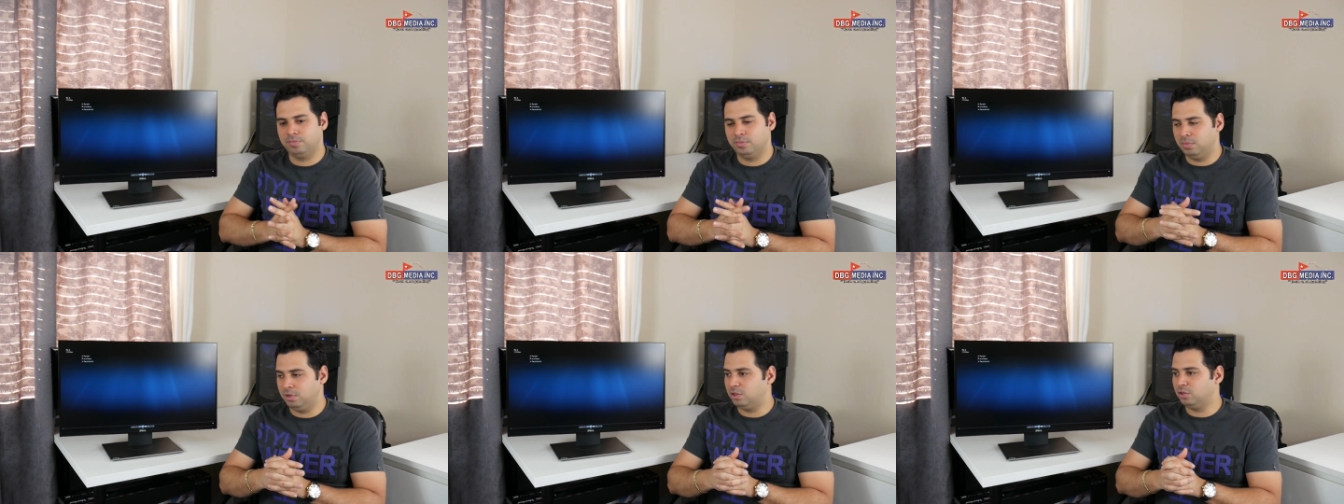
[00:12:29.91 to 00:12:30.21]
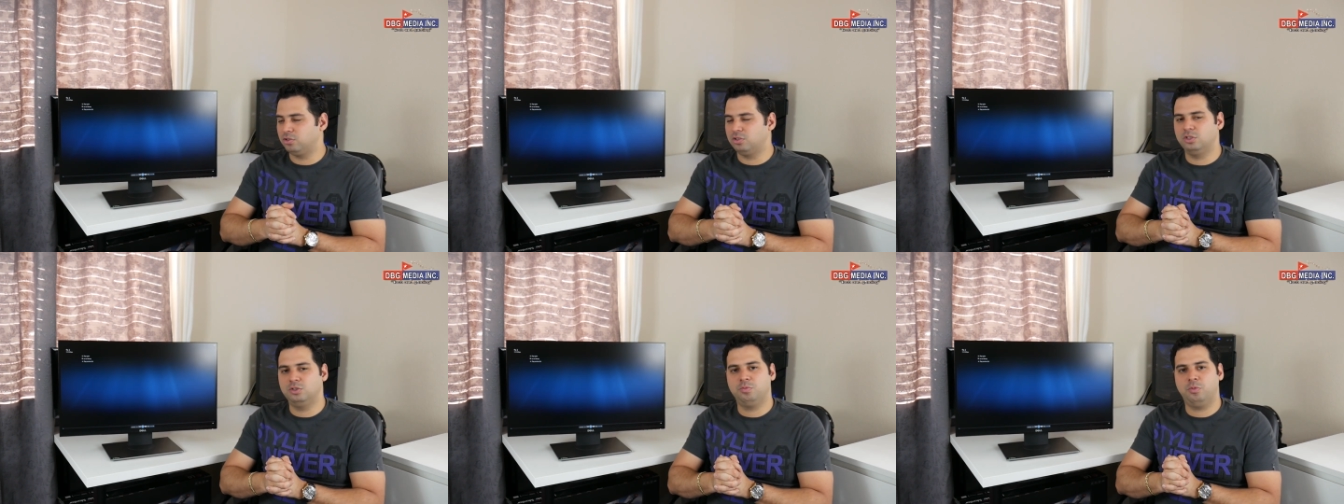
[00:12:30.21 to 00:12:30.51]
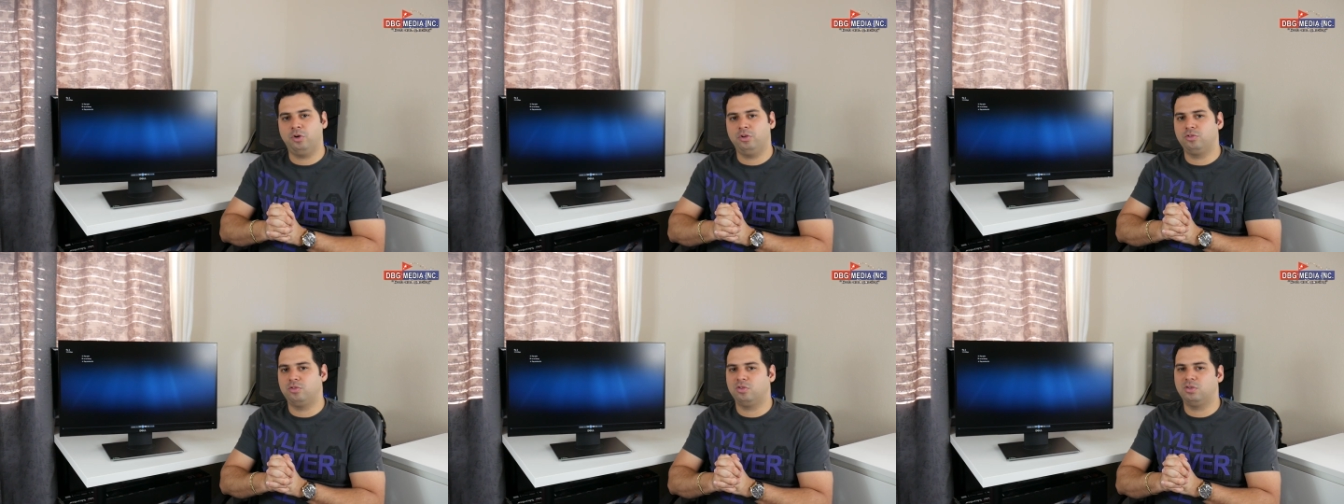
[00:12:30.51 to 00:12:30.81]
because this
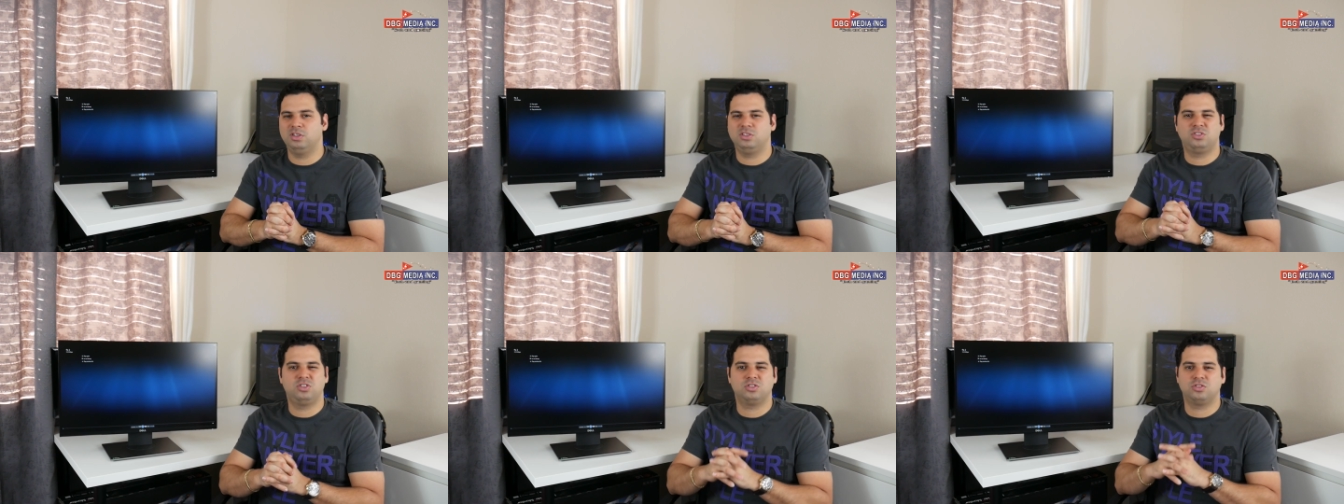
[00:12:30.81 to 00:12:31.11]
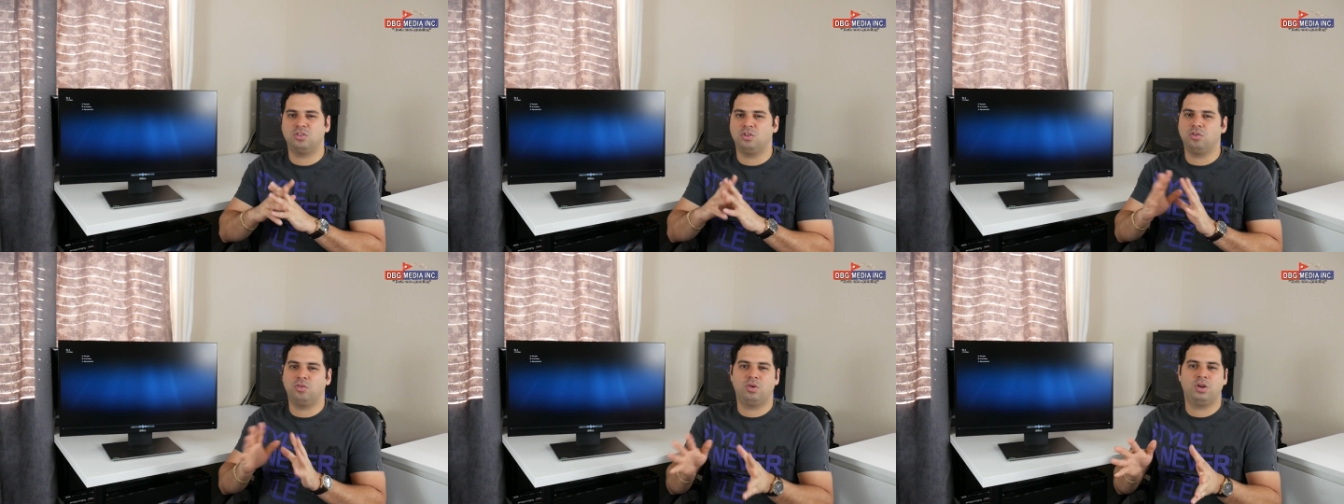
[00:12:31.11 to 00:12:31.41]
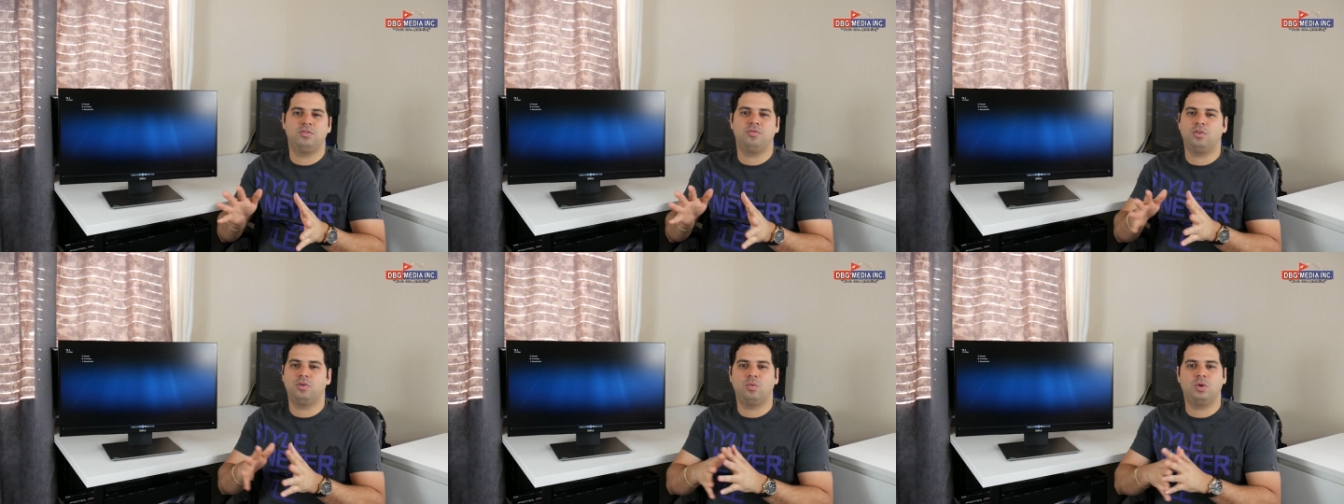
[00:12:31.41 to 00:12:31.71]
monitor is just not
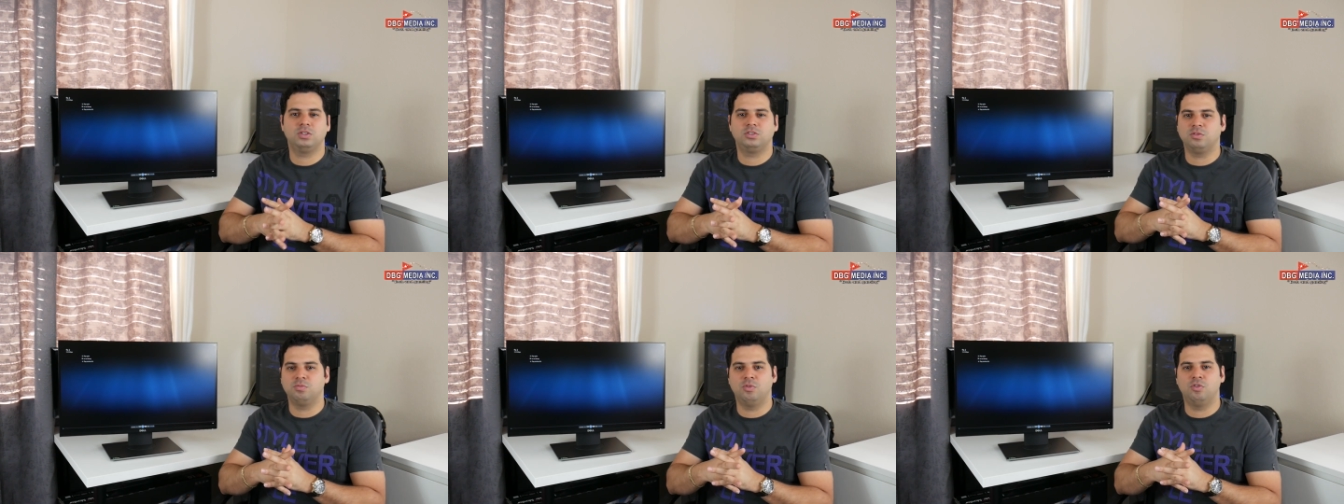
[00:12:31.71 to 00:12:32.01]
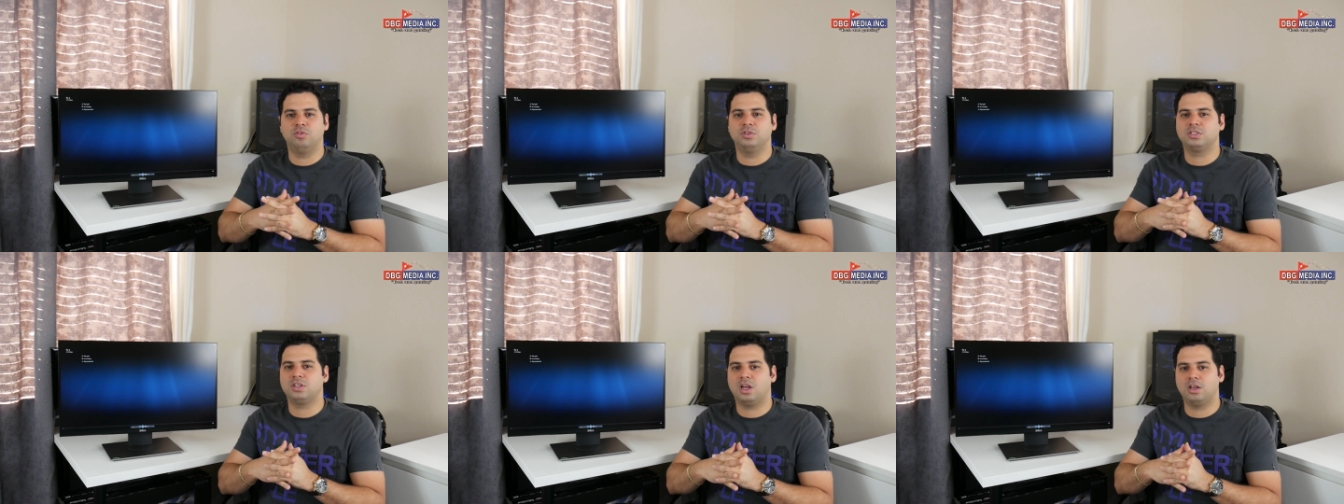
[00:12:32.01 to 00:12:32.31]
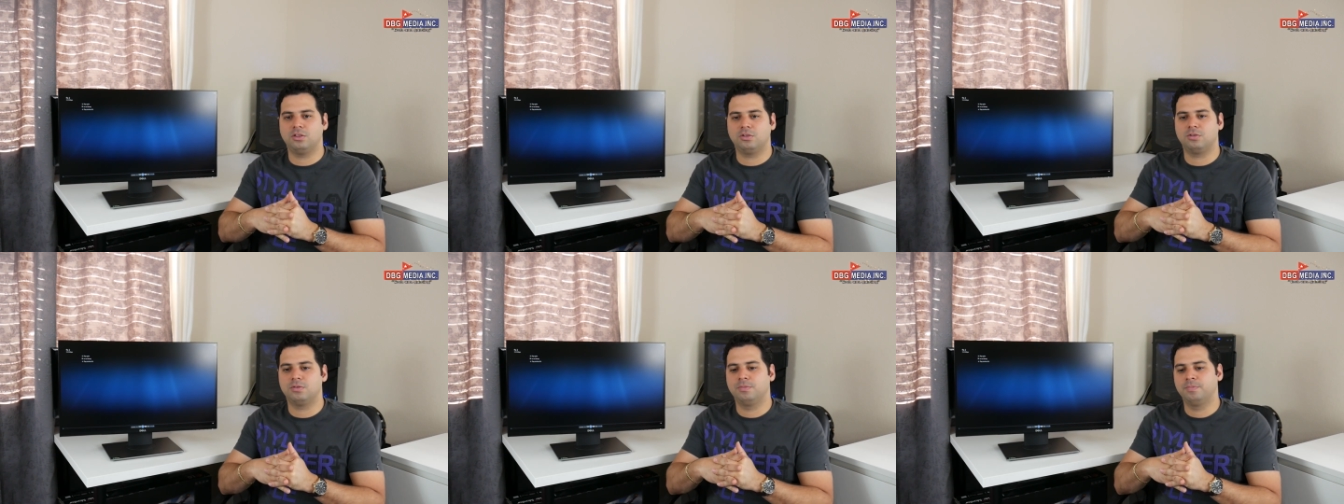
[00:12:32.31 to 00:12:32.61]
great for watching movies
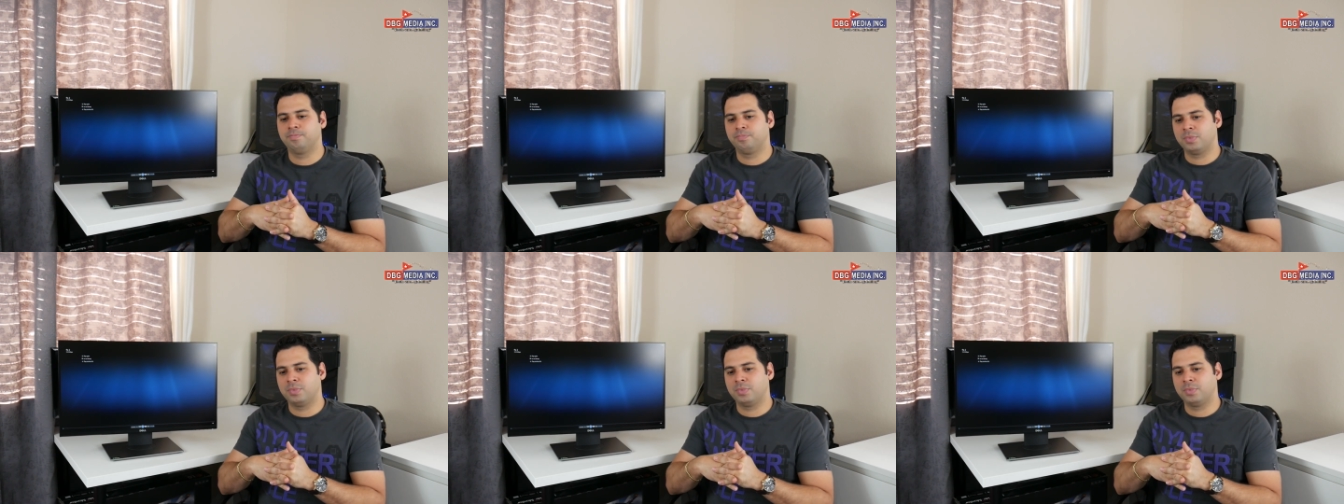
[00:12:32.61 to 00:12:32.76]
either.